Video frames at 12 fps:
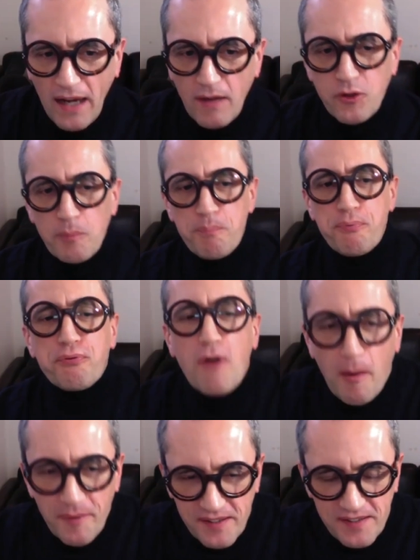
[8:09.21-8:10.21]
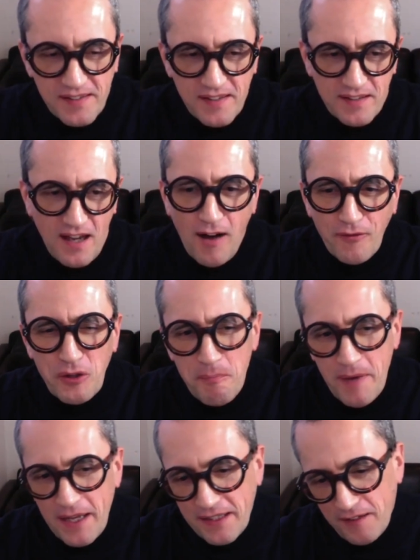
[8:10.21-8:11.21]
of the promises of the
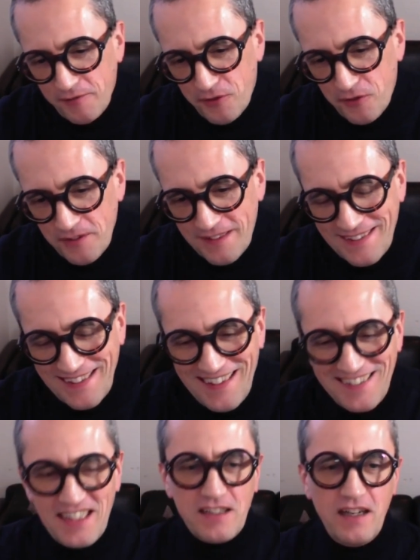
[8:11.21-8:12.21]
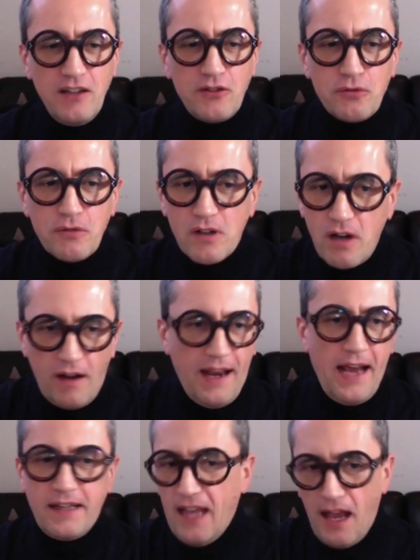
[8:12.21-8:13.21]
metaverse is it's going to
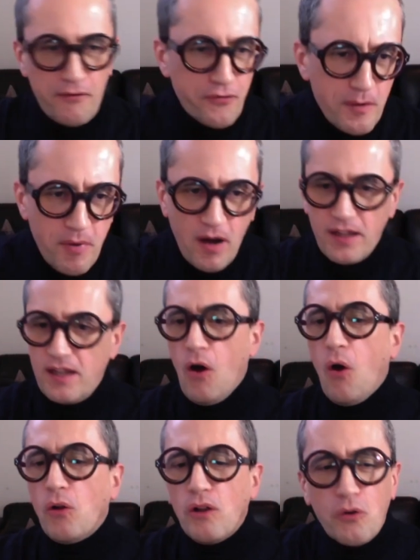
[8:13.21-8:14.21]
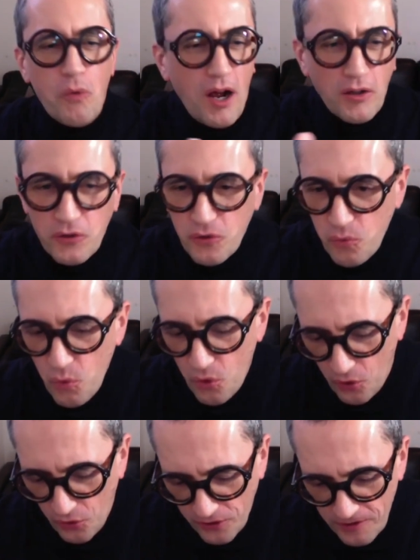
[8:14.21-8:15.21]
connect everybody all around the
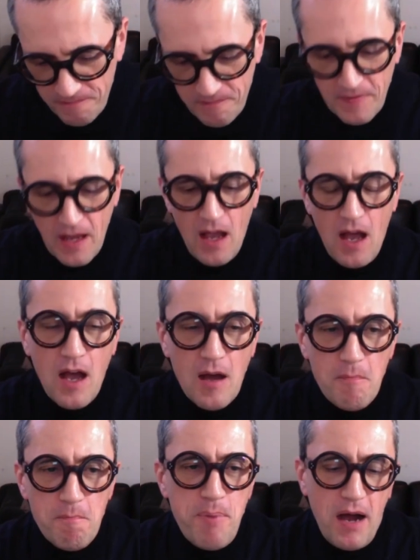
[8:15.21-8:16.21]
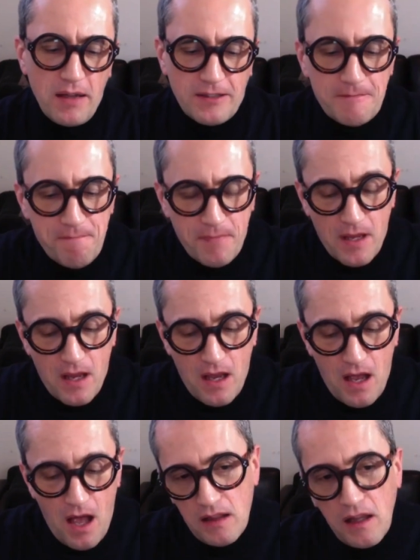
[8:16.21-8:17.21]
world. But
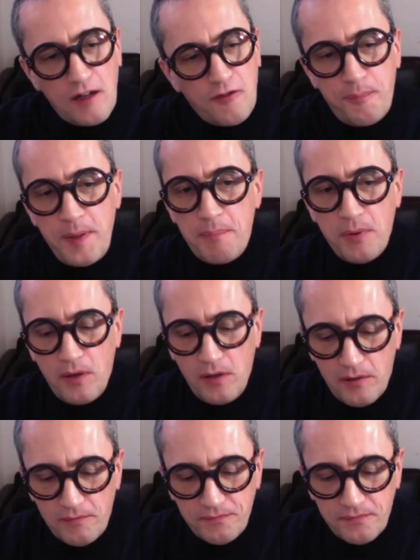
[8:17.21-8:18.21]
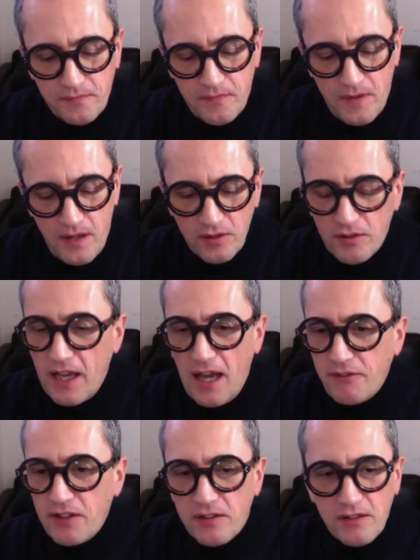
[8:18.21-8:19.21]
a lot of people don't
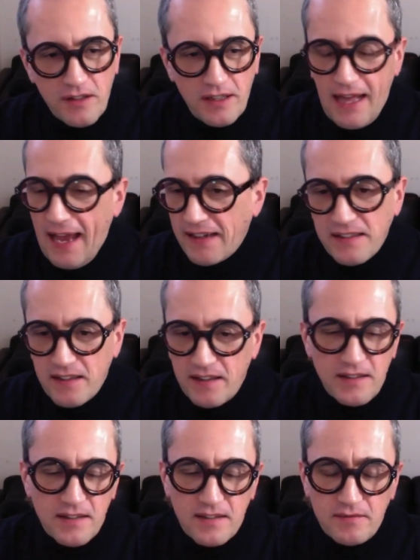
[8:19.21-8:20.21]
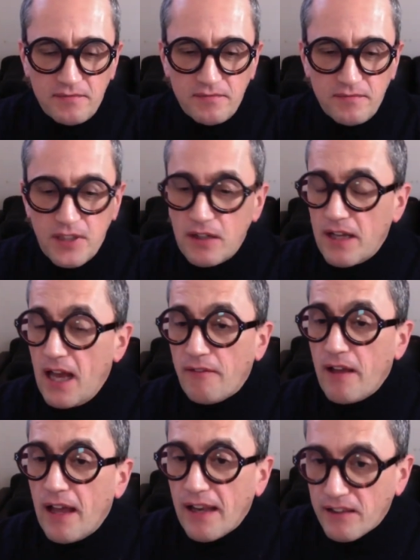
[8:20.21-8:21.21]
have internet access, don't
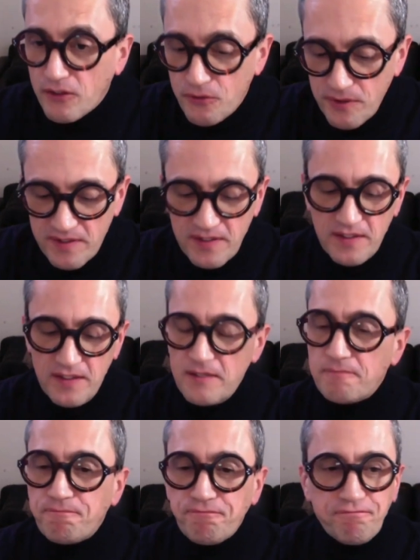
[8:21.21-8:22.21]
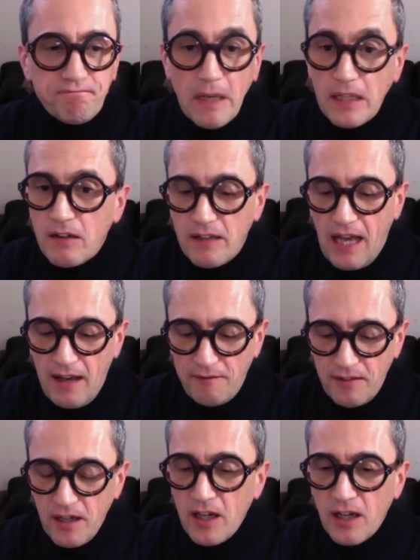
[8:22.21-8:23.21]
have electricity, don't
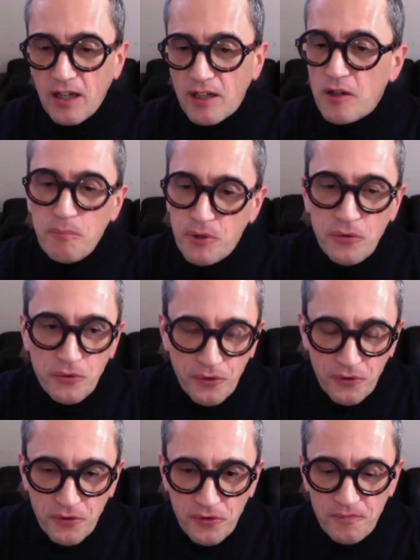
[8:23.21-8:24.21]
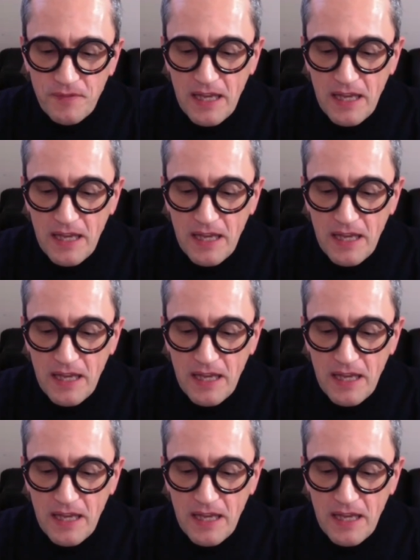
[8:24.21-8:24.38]
have computers.